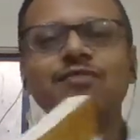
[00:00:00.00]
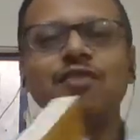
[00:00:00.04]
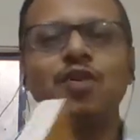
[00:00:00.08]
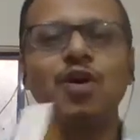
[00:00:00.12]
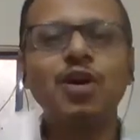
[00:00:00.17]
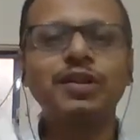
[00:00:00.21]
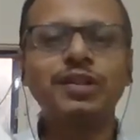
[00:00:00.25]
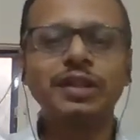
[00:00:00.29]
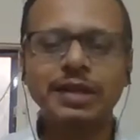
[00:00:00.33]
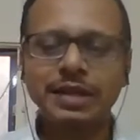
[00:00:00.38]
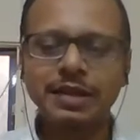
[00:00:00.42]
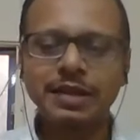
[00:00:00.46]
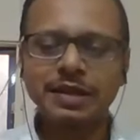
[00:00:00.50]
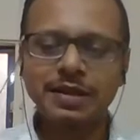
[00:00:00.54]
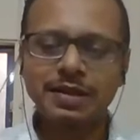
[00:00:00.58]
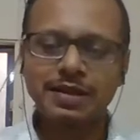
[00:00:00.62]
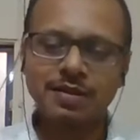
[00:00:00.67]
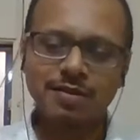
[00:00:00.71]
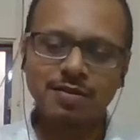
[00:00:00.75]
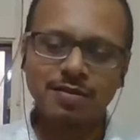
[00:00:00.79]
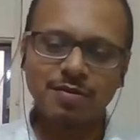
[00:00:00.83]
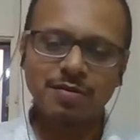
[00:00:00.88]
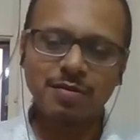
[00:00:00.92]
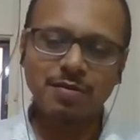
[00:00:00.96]
for the
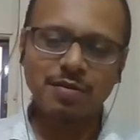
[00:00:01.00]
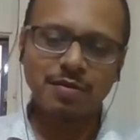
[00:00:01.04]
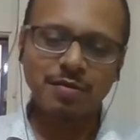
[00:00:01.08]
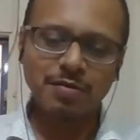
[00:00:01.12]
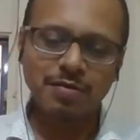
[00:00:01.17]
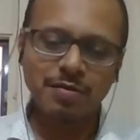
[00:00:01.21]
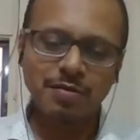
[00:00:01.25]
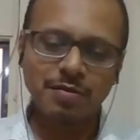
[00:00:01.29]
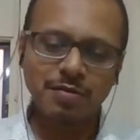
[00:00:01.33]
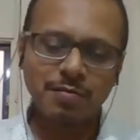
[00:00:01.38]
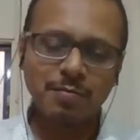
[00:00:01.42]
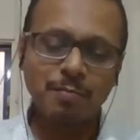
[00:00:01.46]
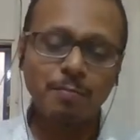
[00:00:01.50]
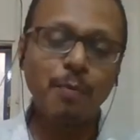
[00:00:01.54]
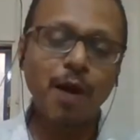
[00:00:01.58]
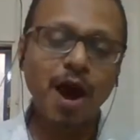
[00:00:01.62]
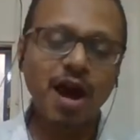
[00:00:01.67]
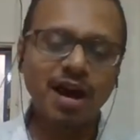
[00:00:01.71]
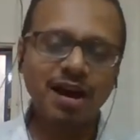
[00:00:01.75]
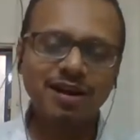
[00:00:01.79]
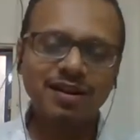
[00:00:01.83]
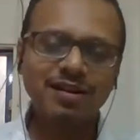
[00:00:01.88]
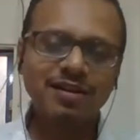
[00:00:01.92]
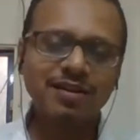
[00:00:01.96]

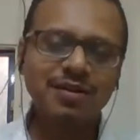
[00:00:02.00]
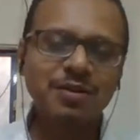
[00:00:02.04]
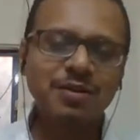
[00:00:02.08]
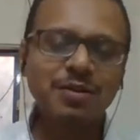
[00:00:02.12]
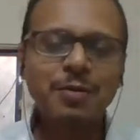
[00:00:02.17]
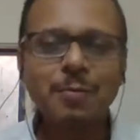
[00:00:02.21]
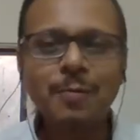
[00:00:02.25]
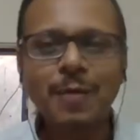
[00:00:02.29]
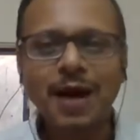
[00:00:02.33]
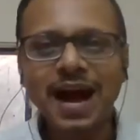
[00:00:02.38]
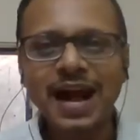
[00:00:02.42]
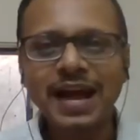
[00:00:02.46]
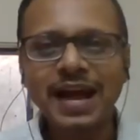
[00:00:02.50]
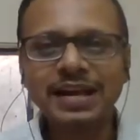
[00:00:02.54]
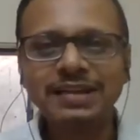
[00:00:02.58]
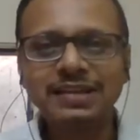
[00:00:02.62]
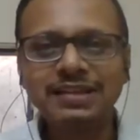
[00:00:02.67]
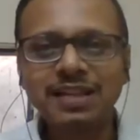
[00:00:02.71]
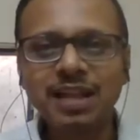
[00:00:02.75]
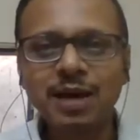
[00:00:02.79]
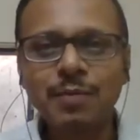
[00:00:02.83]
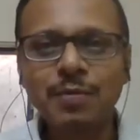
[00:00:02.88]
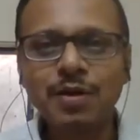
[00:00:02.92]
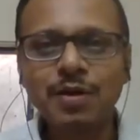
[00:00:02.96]
Buck by
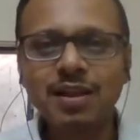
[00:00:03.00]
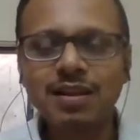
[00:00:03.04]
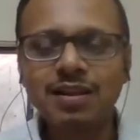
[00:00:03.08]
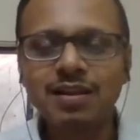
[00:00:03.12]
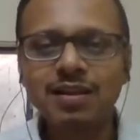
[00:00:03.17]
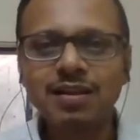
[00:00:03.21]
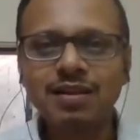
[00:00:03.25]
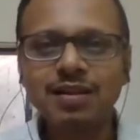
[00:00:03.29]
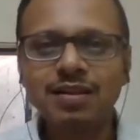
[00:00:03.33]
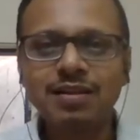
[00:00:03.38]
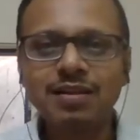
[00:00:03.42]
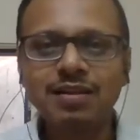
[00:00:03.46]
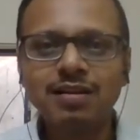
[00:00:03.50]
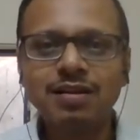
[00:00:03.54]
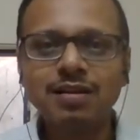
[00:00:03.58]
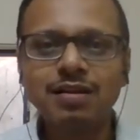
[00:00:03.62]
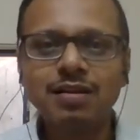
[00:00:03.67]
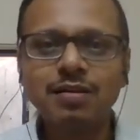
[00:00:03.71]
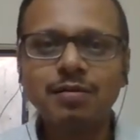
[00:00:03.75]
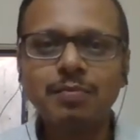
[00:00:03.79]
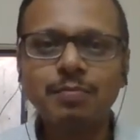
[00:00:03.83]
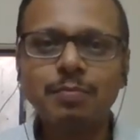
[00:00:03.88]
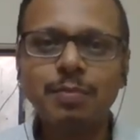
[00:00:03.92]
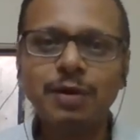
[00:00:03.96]
Tamal
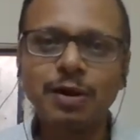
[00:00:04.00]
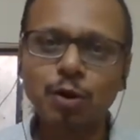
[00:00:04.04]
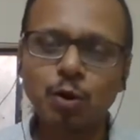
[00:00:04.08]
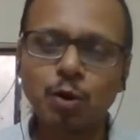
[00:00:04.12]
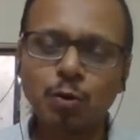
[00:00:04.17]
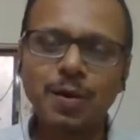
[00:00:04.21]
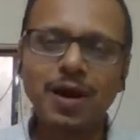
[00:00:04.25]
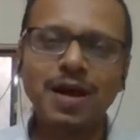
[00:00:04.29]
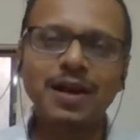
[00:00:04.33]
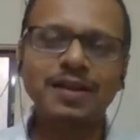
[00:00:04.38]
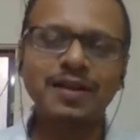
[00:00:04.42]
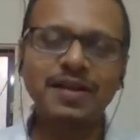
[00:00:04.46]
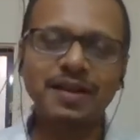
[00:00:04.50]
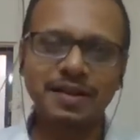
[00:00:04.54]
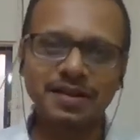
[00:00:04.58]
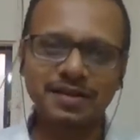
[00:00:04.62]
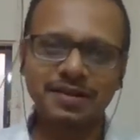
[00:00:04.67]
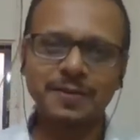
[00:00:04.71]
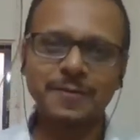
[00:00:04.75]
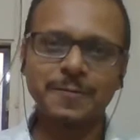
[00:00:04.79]
Bandyopadhyay.